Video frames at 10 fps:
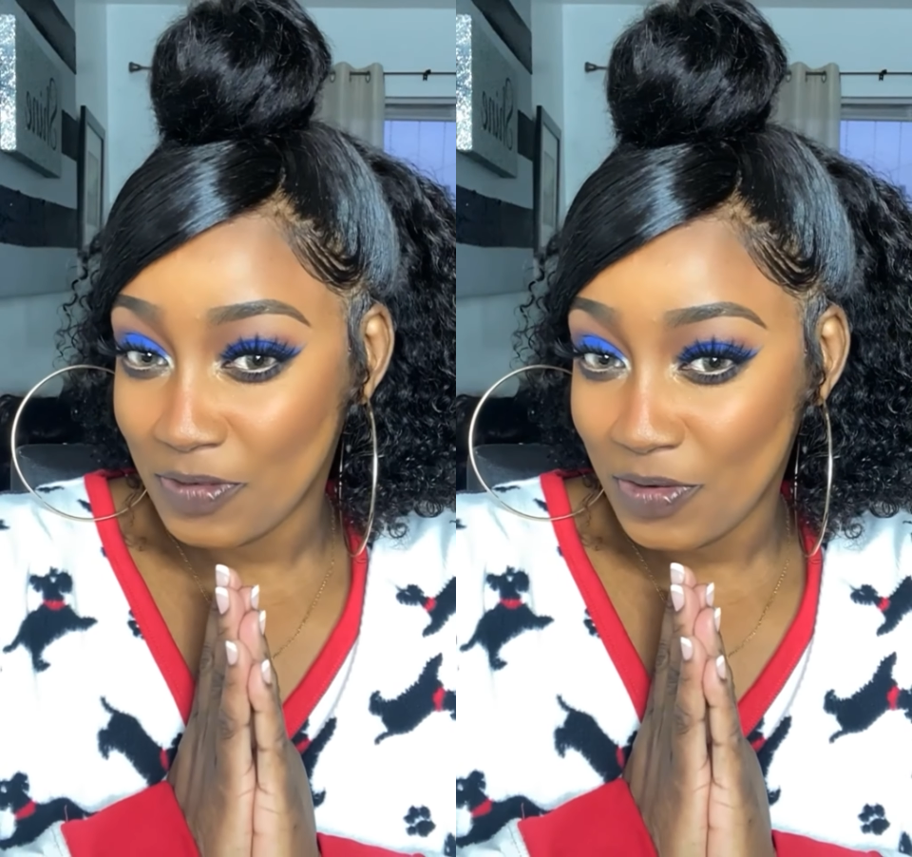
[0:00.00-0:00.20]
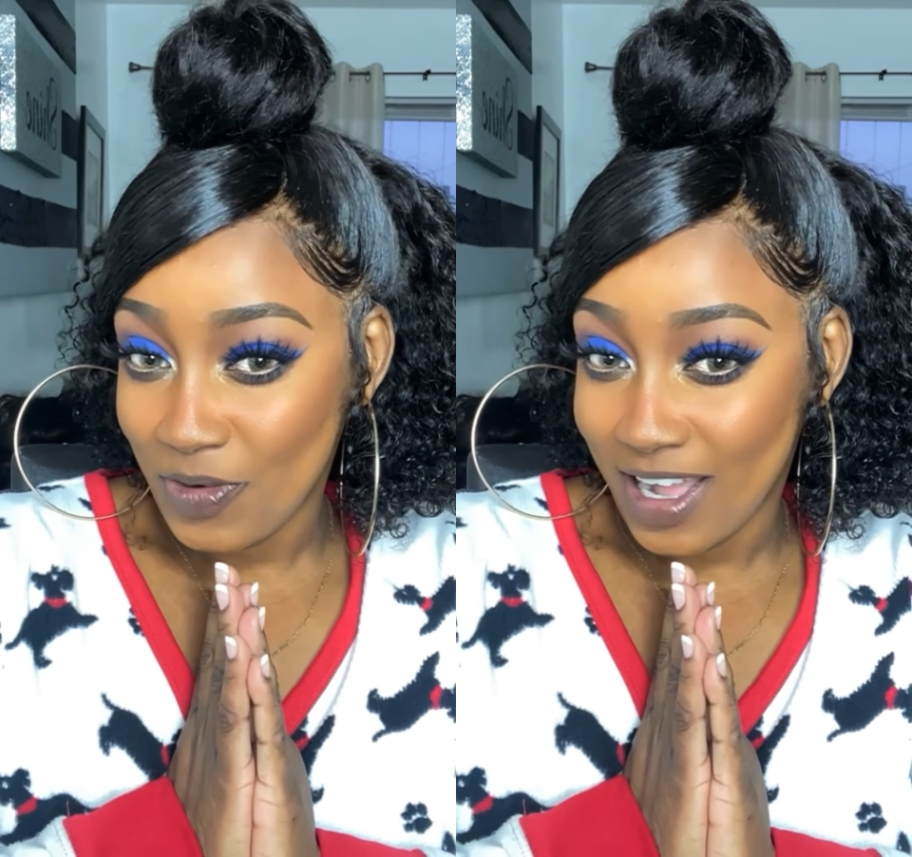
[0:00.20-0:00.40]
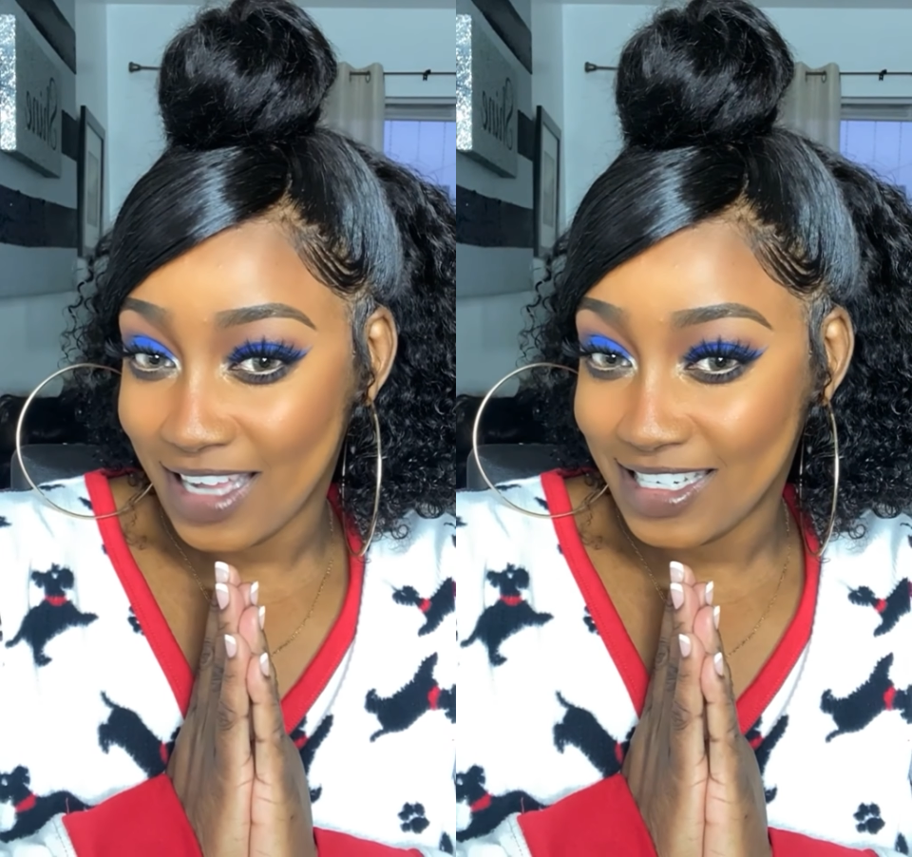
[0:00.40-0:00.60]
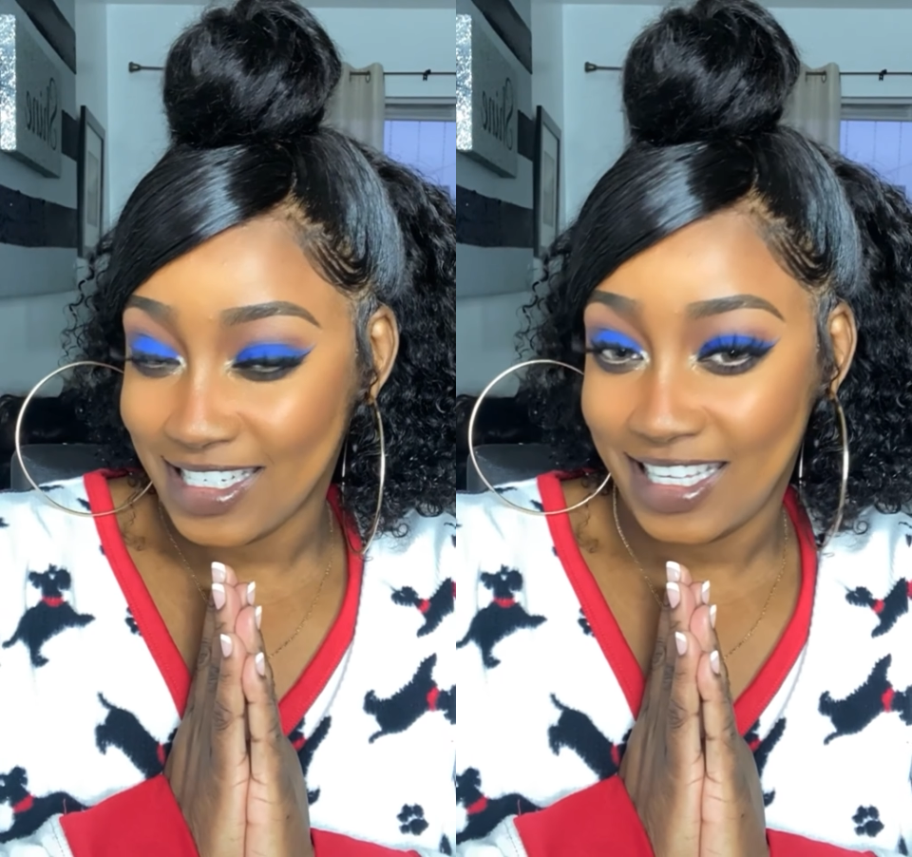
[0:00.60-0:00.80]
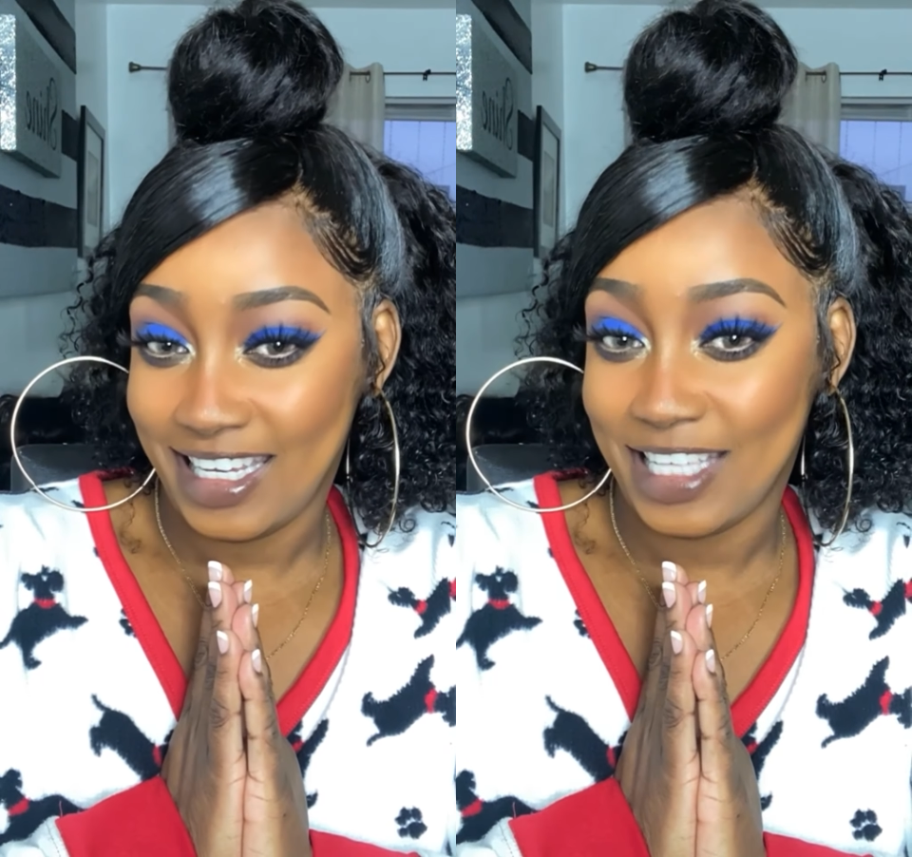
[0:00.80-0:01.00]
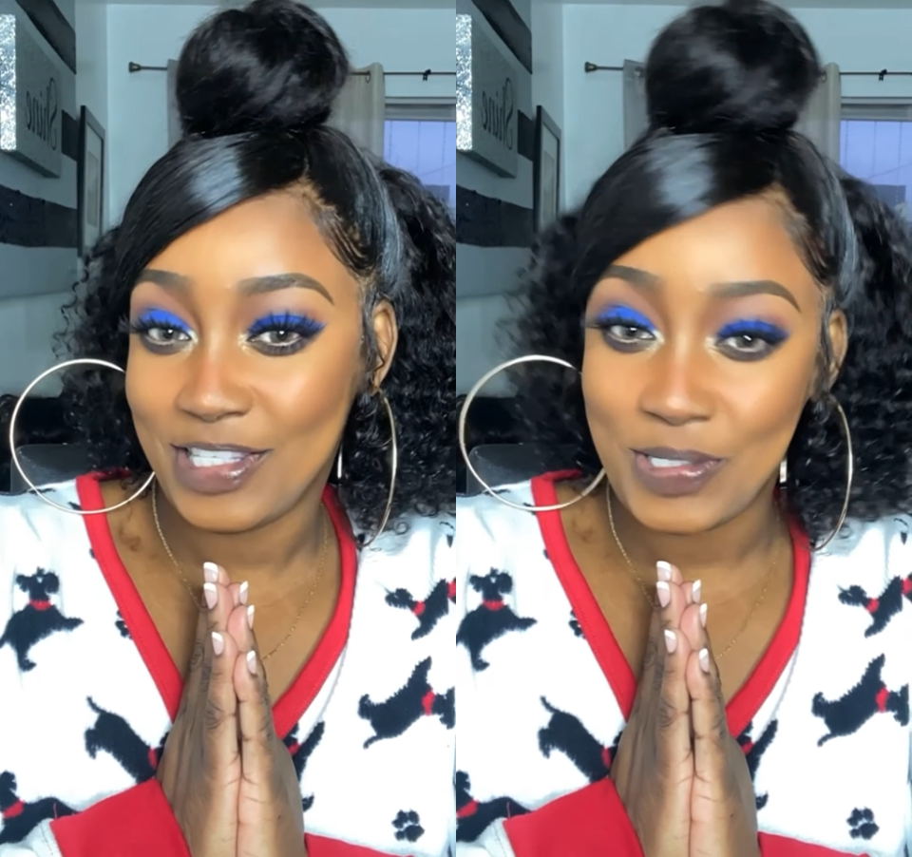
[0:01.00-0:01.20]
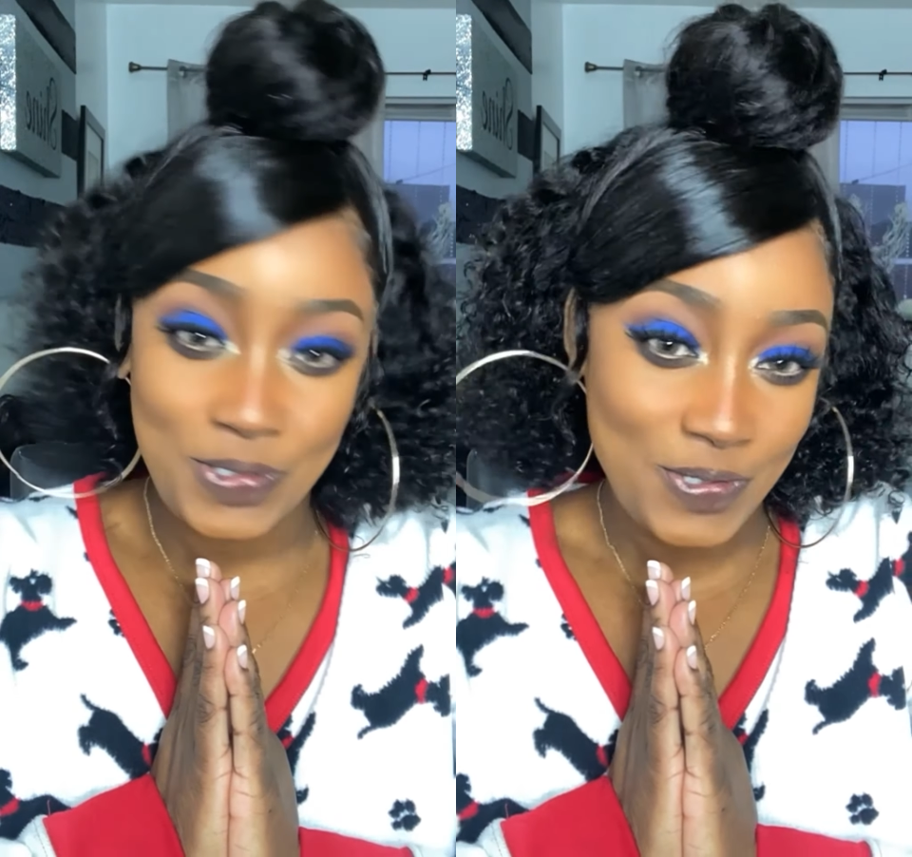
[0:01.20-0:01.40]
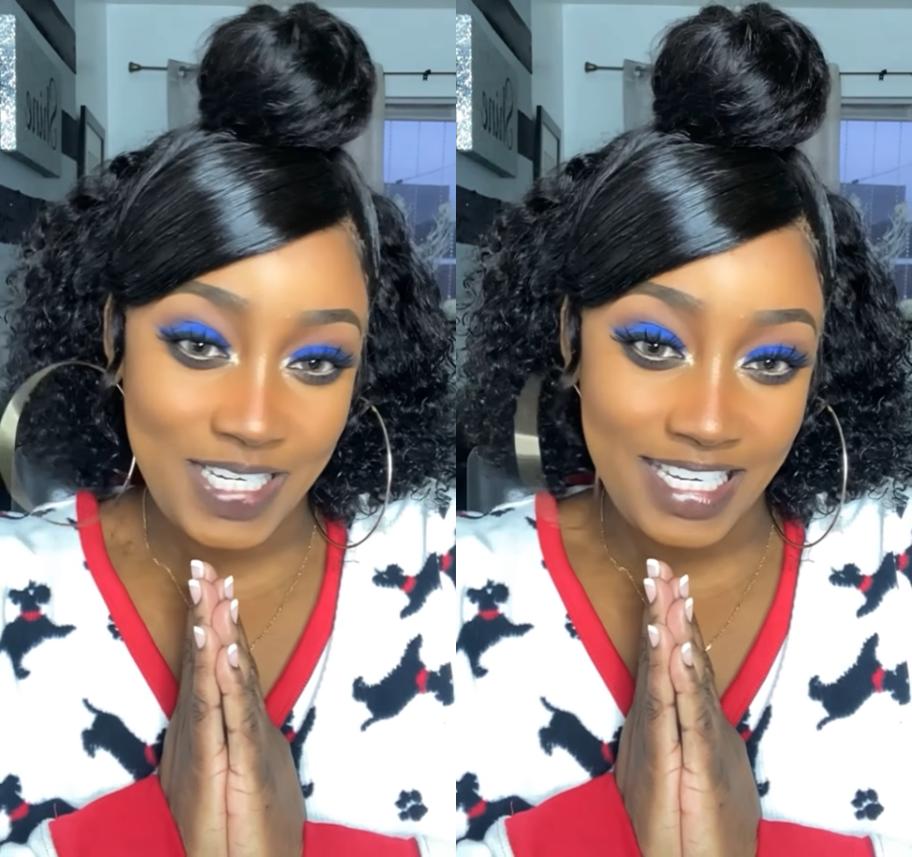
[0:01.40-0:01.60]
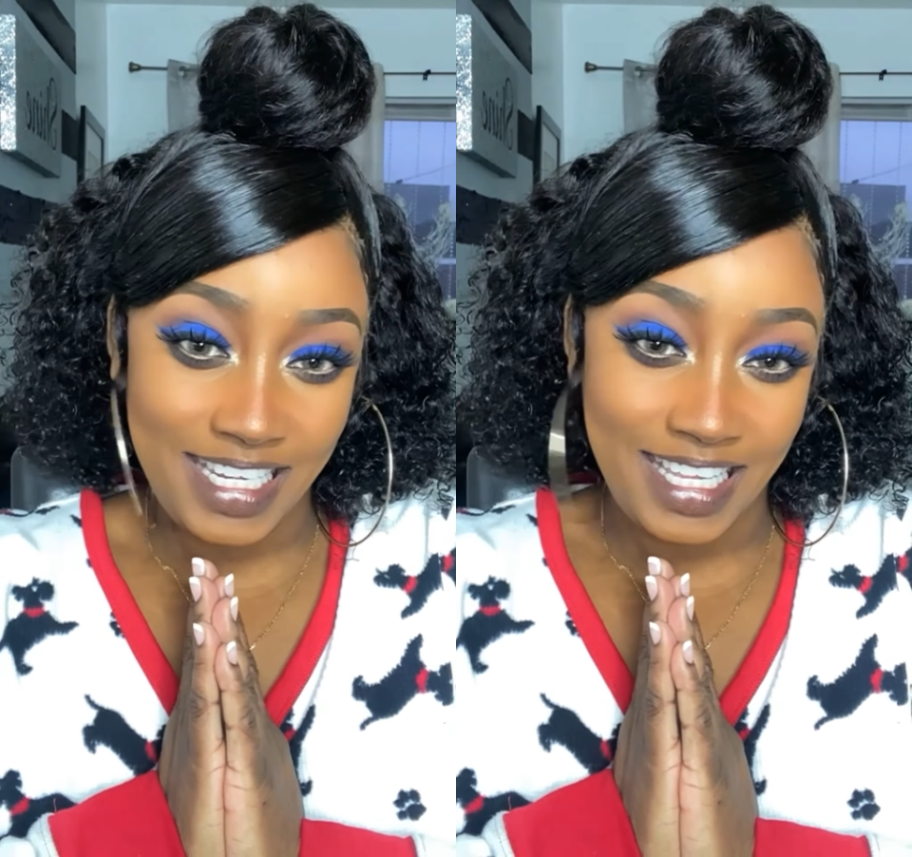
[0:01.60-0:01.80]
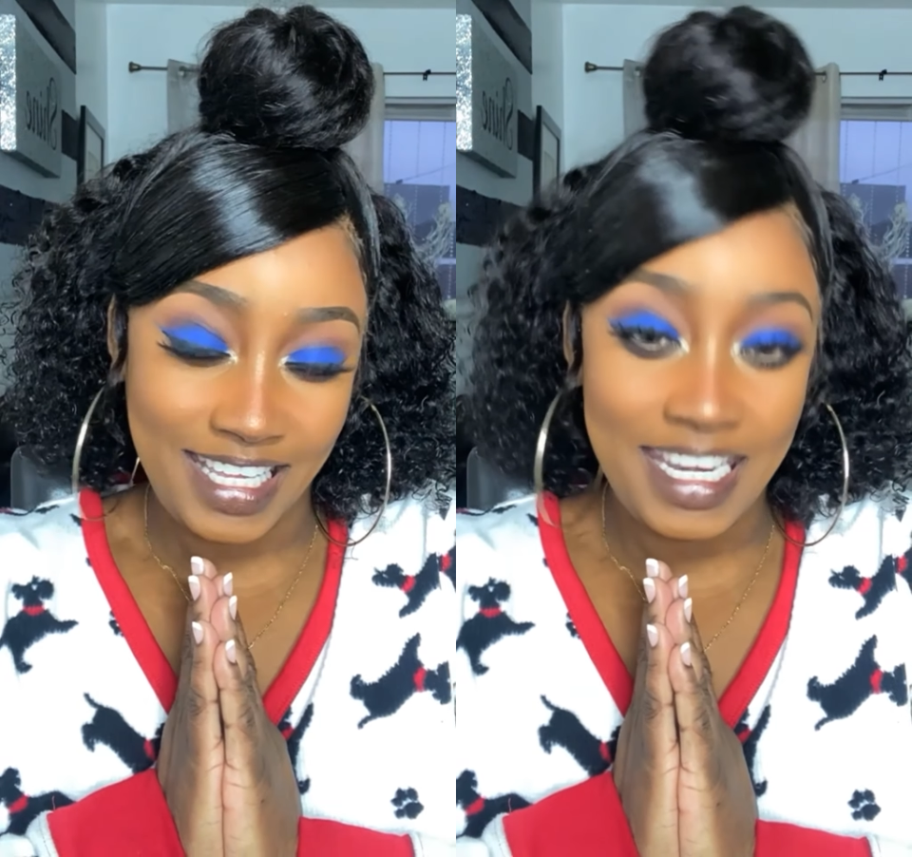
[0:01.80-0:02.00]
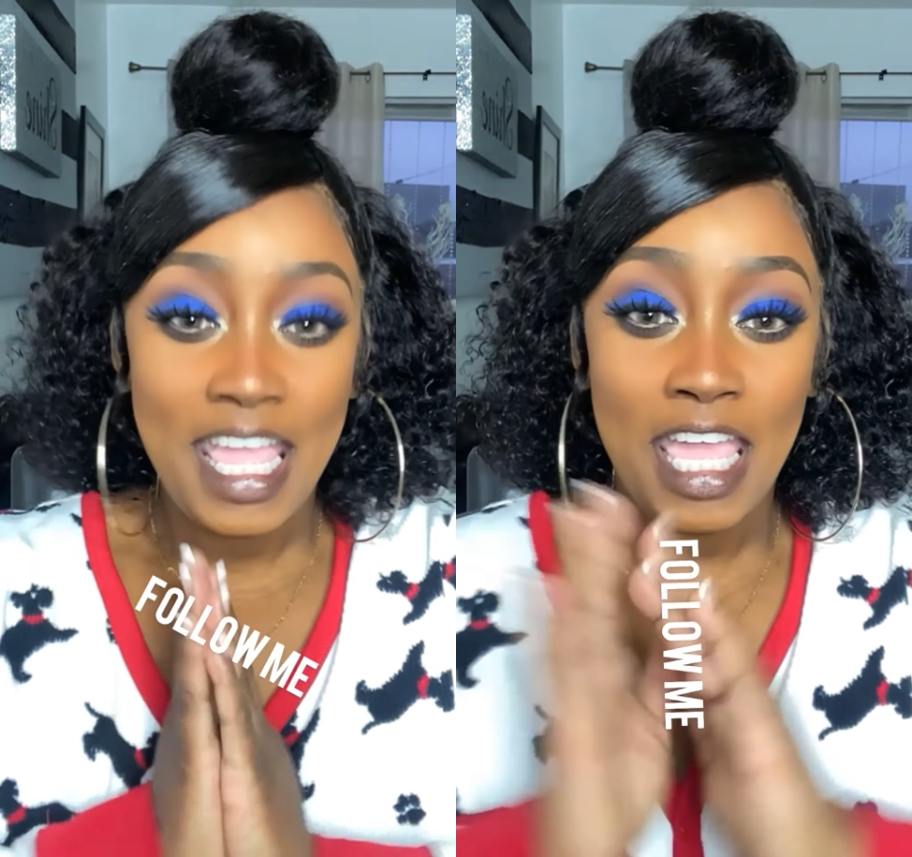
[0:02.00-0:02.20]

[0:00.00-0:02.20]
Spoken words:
watching and tuning in.